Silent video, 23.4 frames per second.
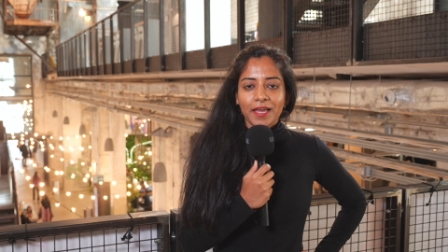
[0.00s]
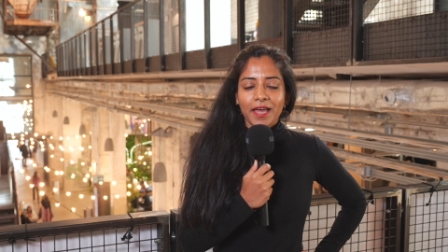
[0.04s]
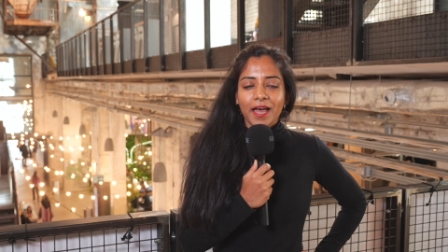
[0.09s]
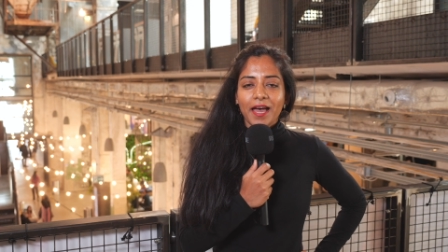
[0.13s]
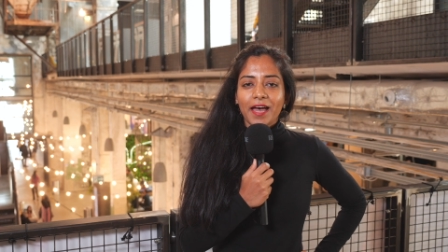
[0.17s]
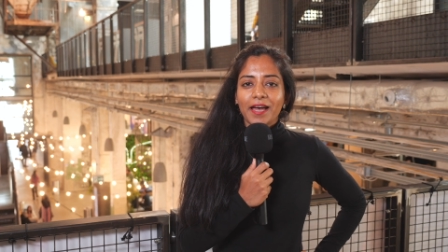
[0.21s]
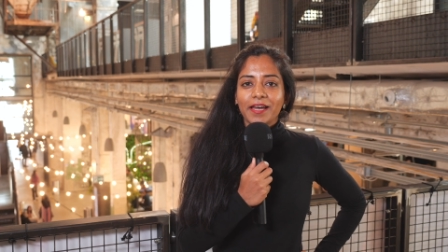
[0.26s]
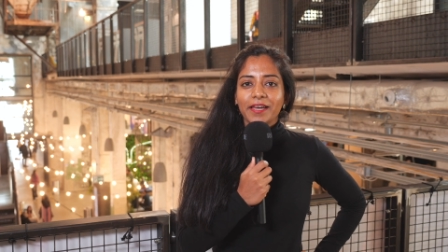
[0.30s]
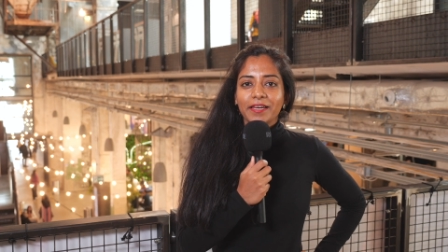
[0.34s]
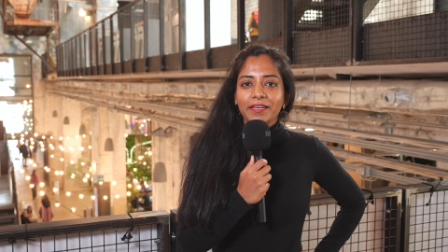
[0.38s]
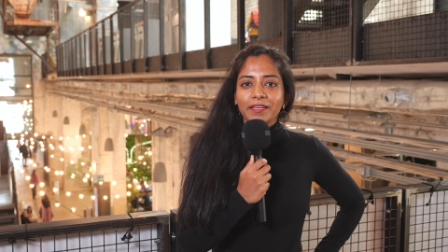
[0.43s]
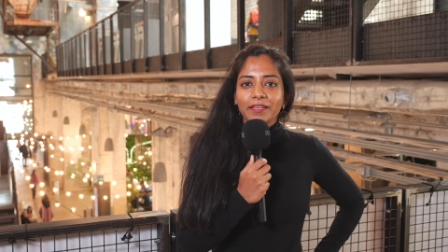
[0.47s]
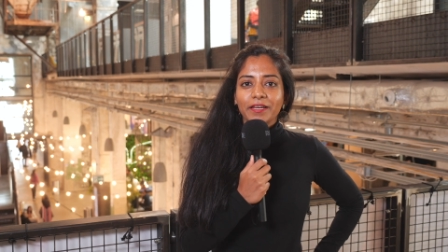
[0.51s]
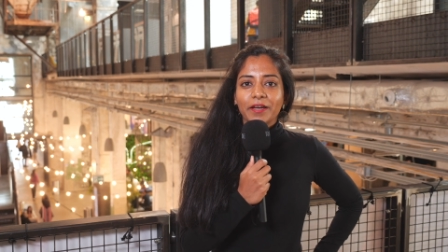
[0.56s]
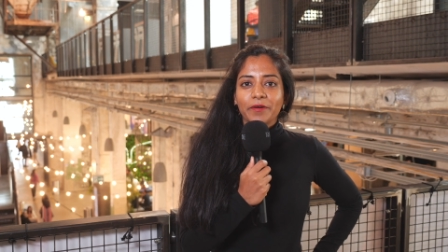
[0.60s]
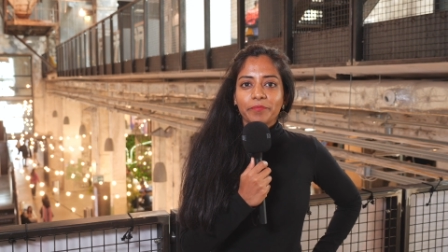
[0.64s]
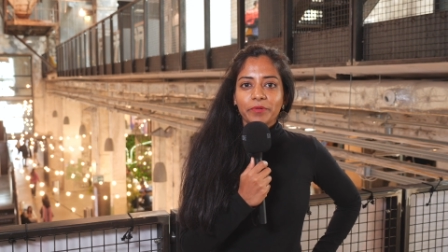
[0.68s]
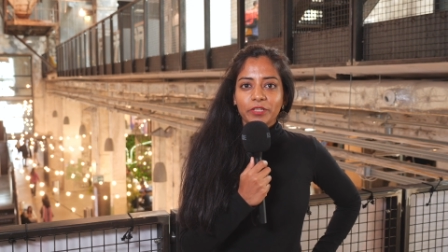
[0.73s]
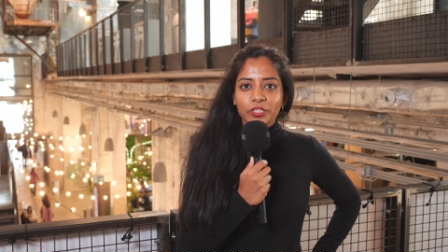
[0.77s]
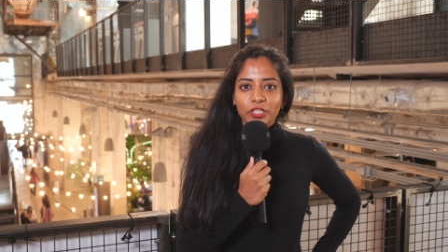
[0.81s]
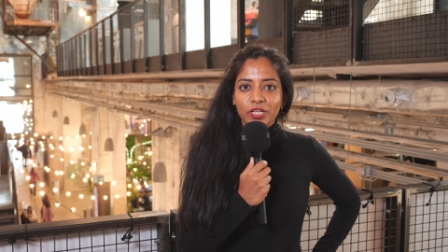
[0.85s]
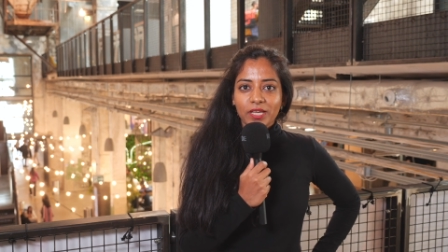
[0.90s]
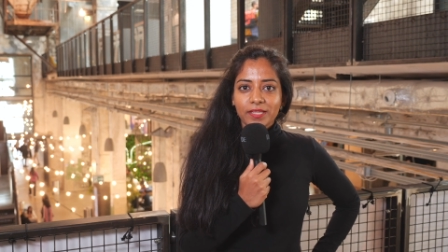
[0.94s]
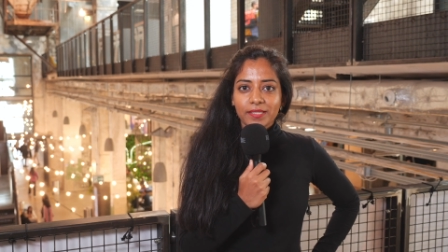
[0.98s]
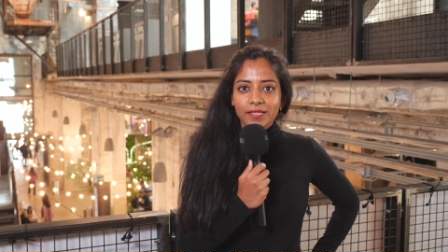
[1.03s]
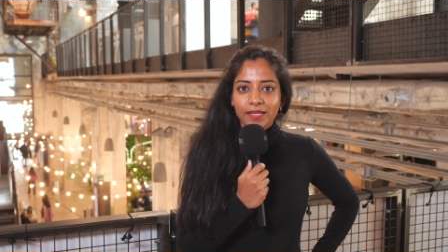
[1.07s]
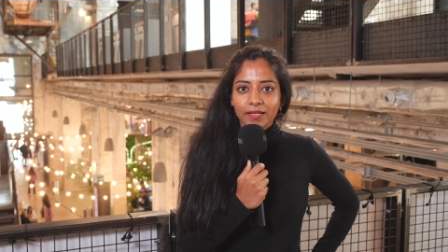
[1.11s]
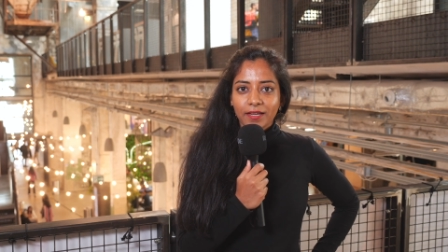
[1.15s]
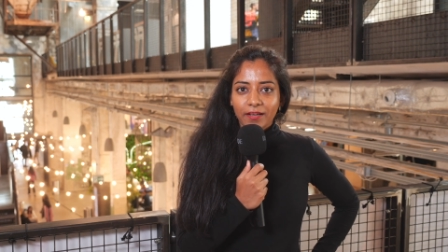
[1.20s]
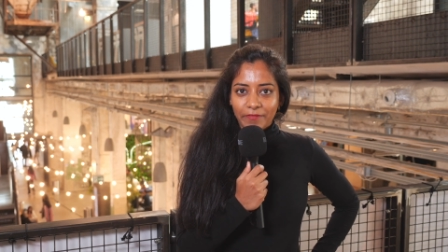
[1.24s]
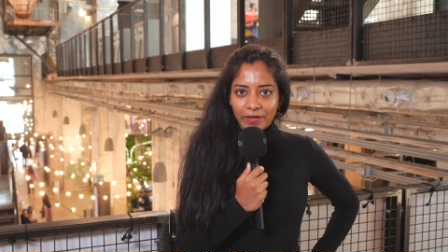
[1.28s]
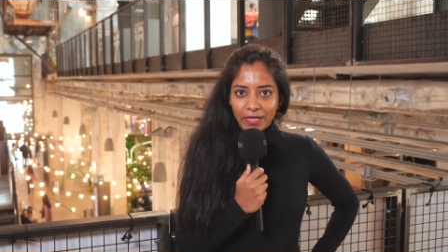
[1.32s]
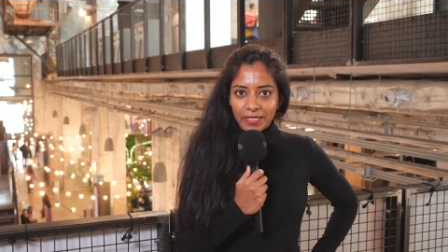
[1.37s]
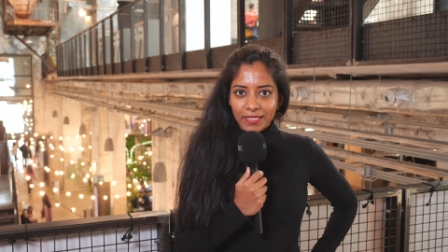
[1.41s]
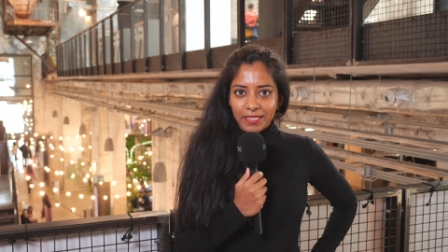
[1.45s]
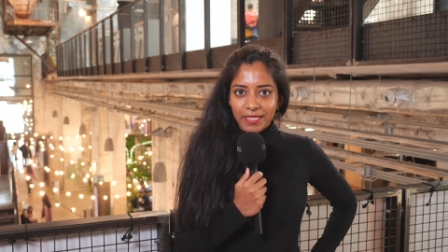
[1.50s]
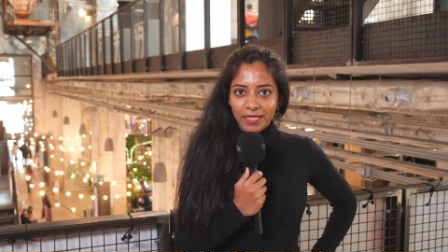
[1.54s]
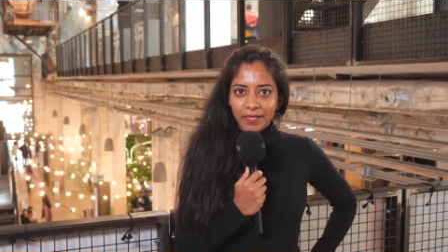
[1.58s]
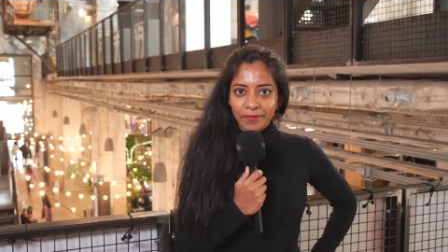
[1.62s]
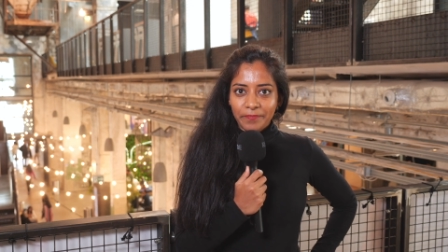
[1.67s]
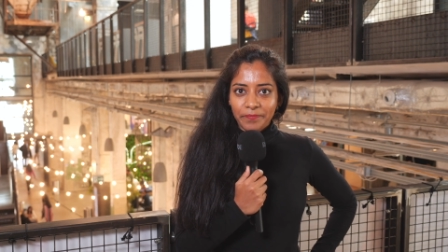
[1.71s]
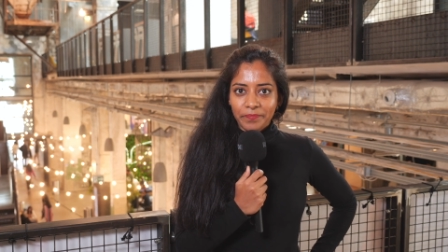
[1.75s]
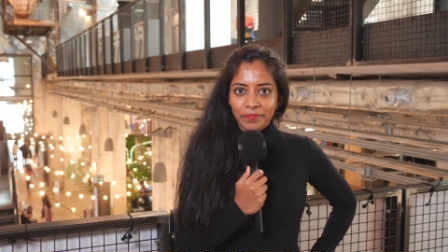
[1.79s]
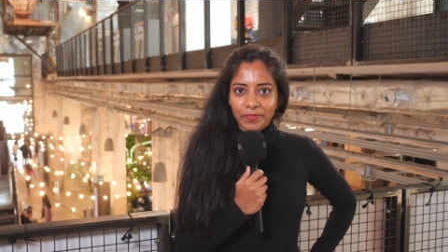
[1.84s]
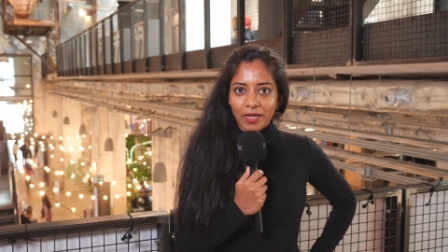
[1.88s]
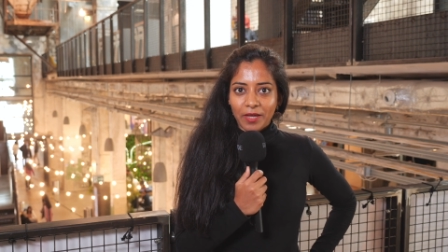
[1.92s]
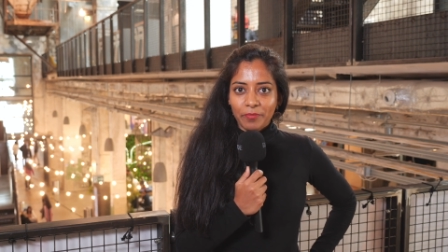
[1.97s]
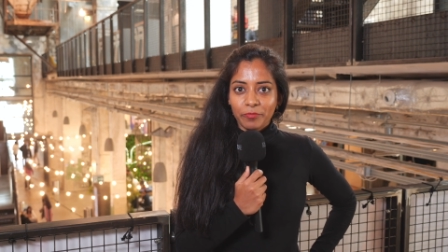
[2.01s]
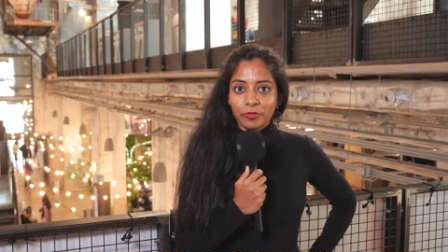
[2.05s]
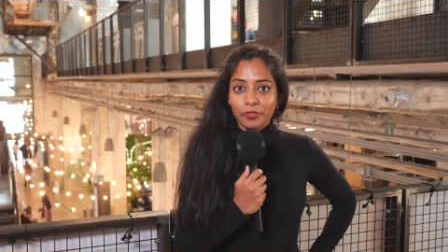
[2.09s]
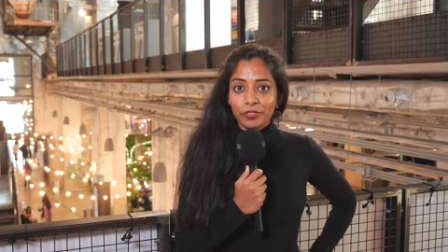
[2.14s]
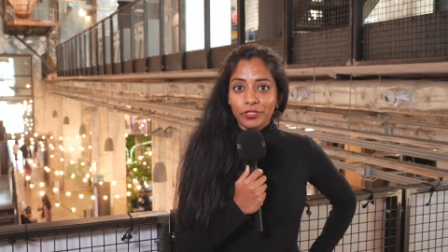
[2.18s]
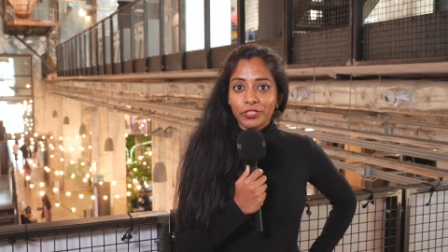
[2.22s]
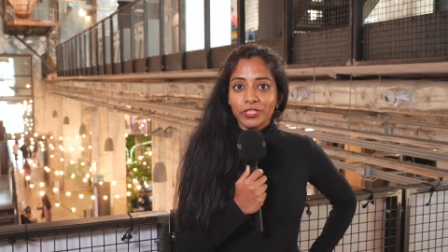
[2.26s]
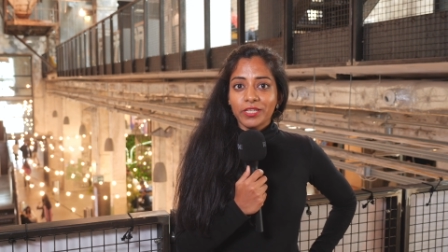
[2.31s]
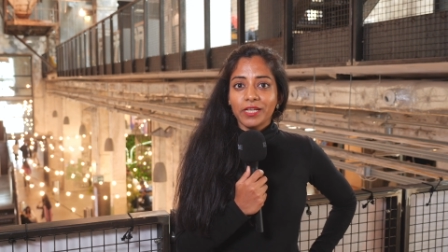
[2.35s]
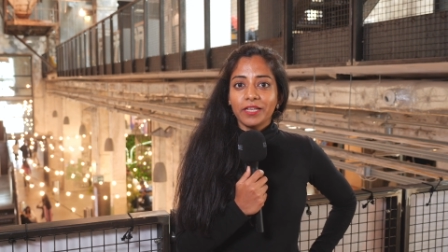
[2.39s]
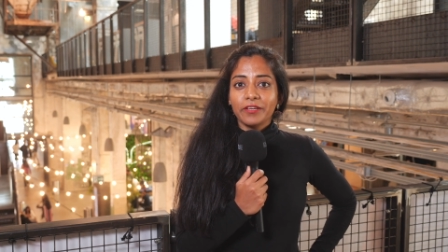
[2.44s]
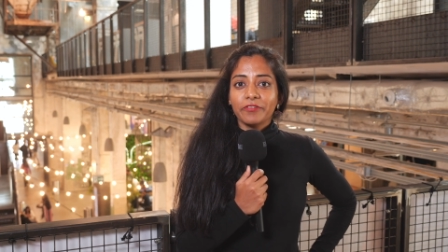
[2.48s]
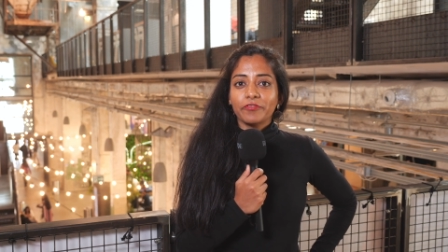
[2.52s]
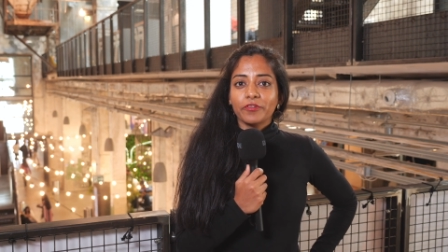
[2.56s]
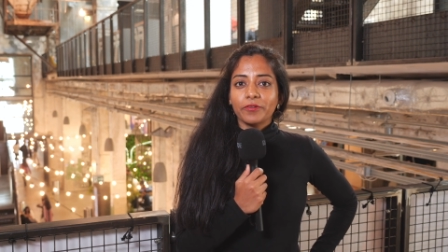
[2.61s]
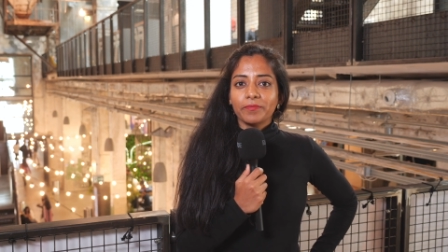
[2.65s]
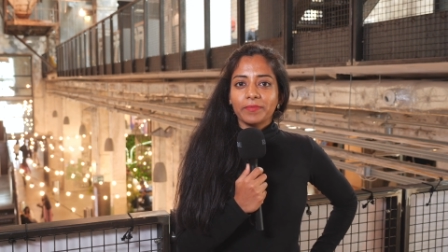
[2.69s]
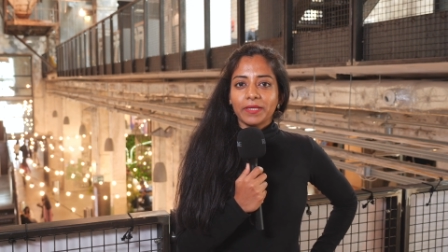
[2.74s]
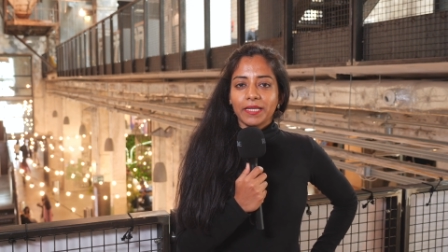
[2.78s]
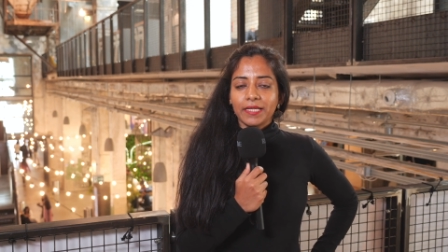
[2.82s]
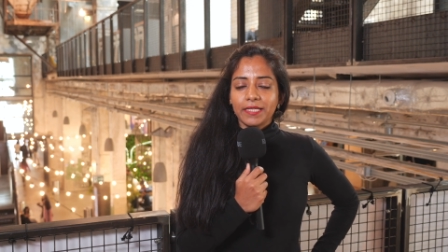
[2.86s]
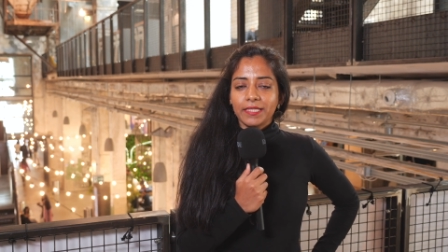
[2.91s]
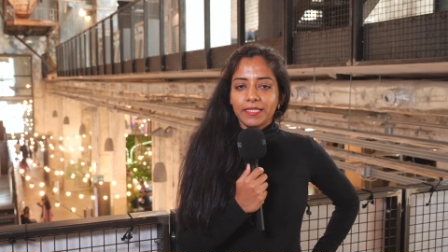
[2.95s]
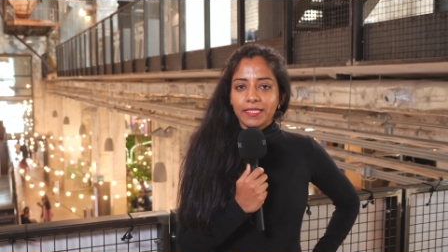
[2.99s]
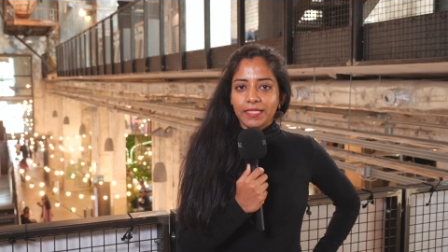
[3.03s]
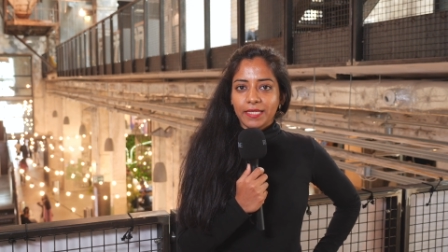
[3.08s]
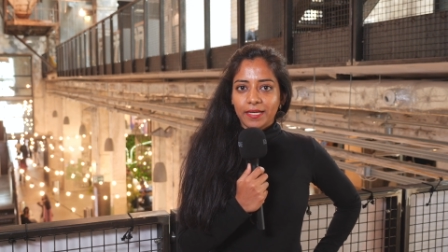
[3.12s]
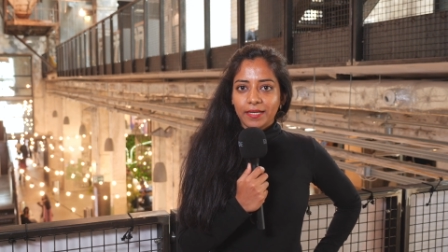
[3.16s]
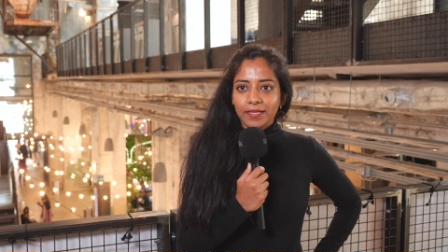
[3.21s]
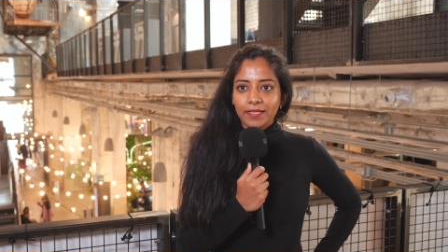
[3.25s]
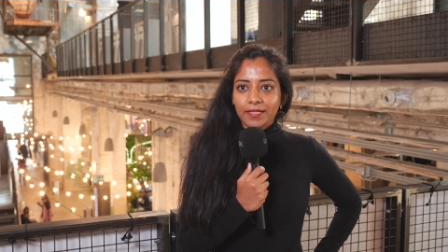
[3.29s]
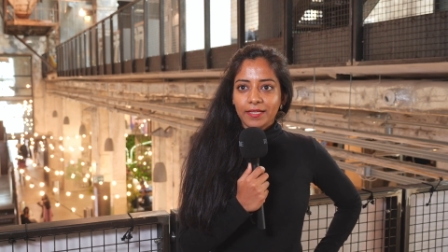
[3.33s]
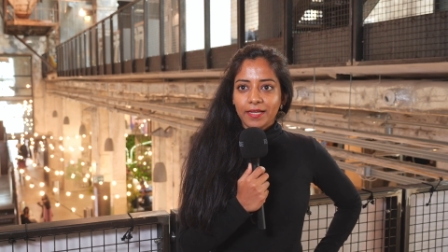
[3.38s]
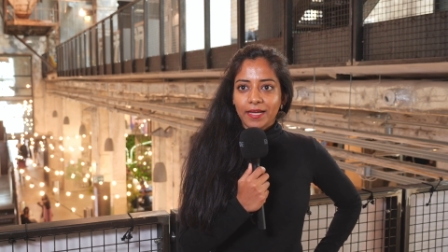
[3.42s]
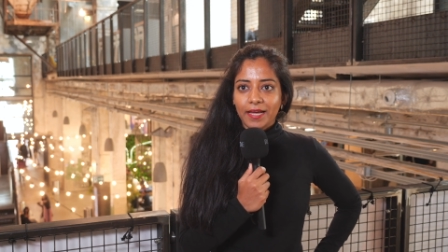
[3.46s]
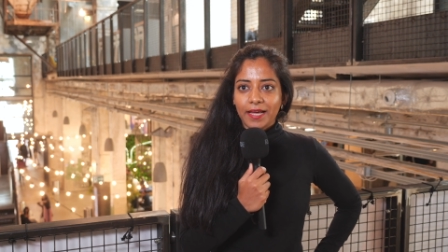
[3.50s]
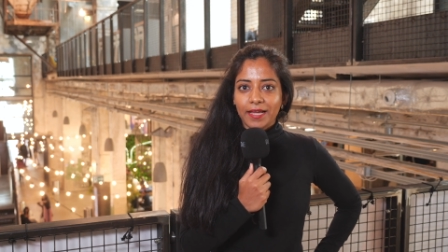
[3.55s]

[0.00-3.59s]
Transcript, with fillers: Hi, I'm Prashansa Ghavate. I'm originally from India